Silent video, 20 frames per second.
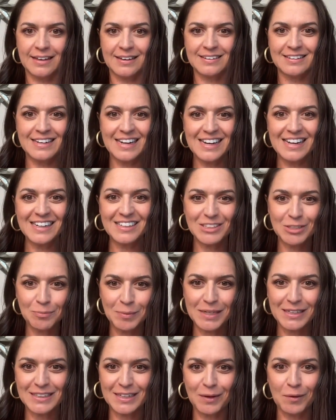needing to
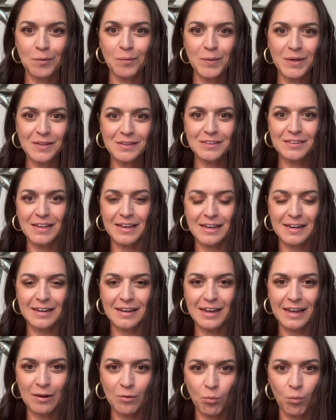be dealt with
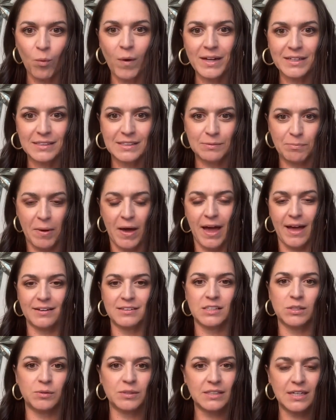in one spot.
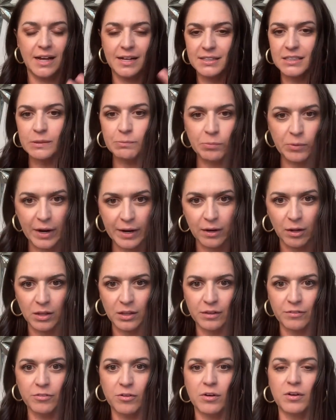So it's not spread all
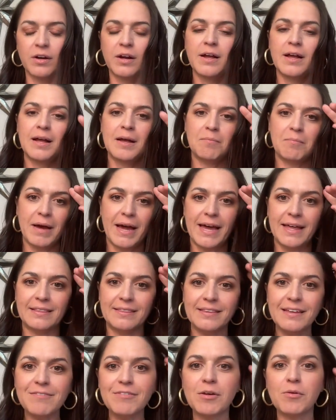over my
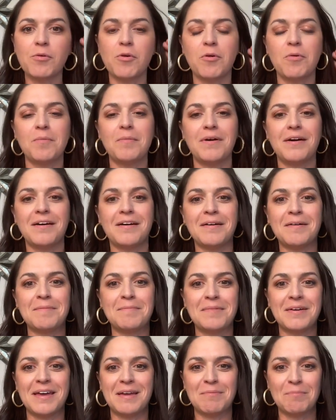living room
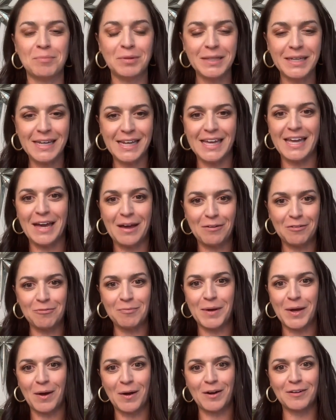and bleeding out of
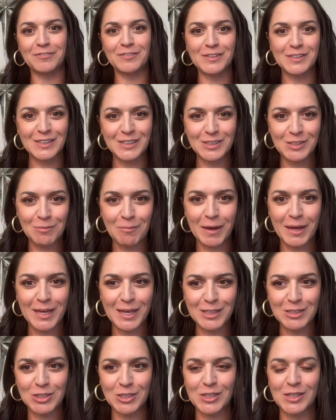my office into my
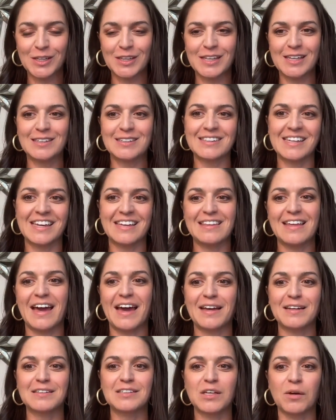kitchen and things like
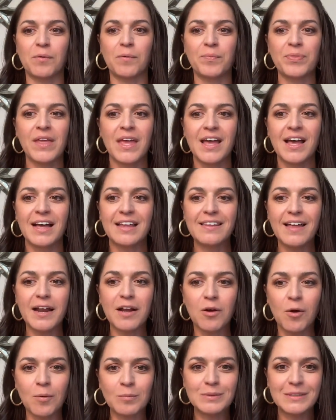that. So a lot
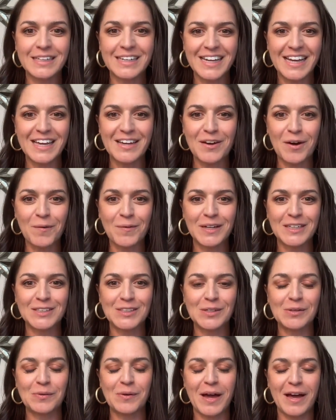of homes that I go
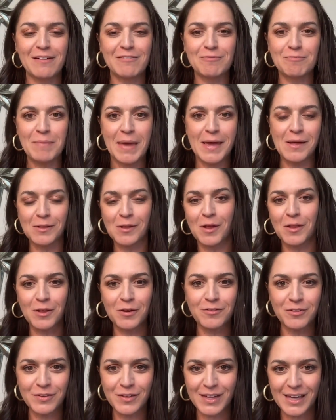into have mail all
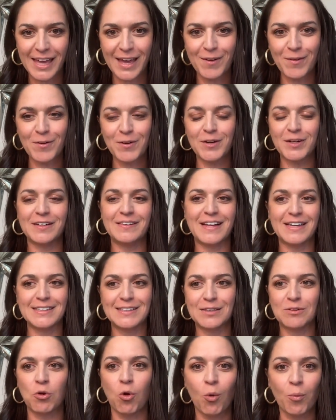over the counter, and that's
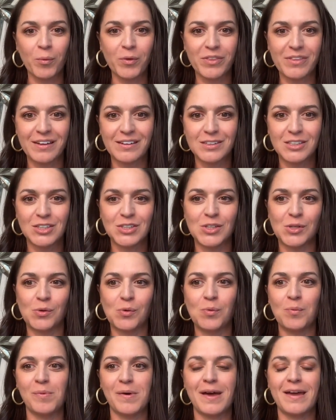a normal thing to
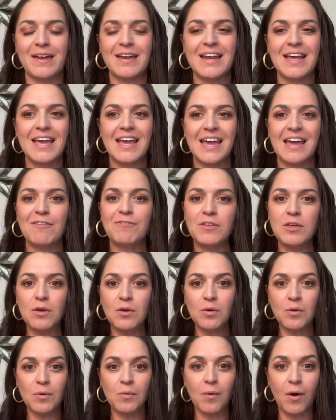do. But if
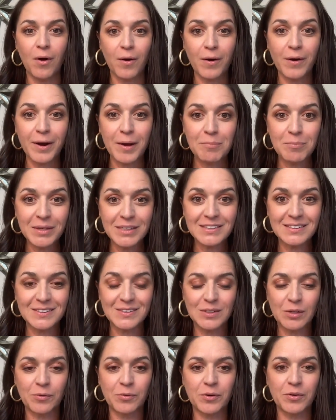you are a
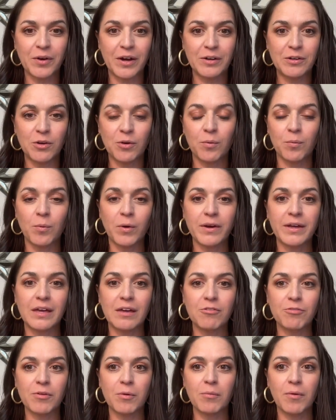business owner and you're
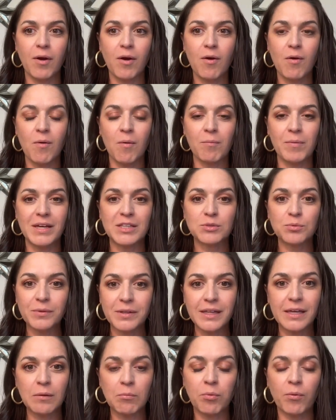working from home, it's
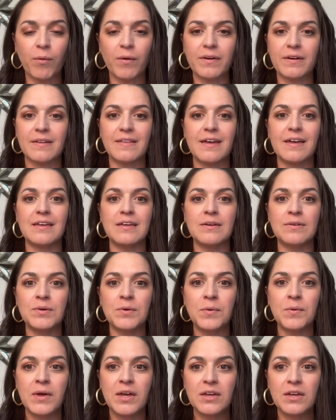really important that you